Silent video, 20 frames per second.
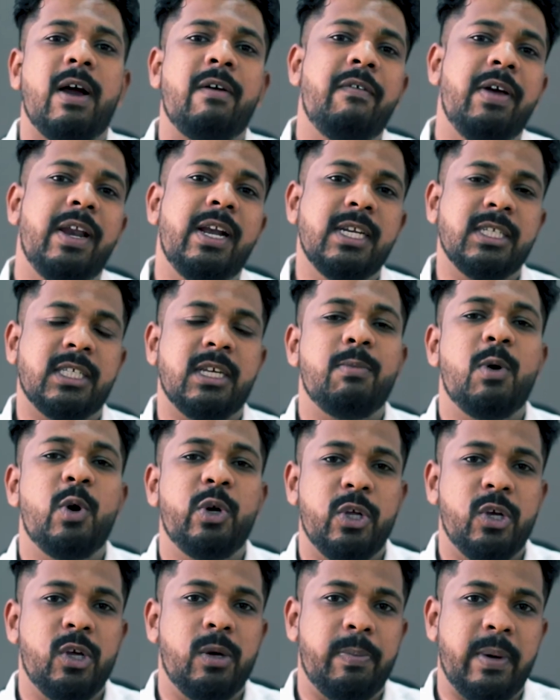awareness about
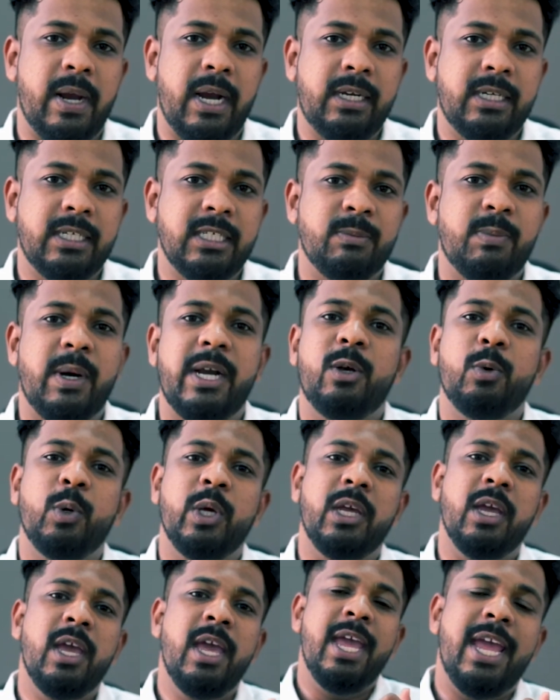your practice practice by
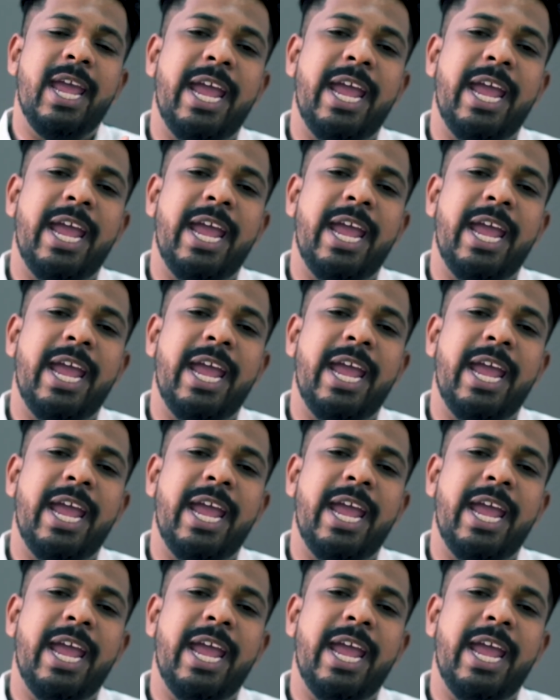doing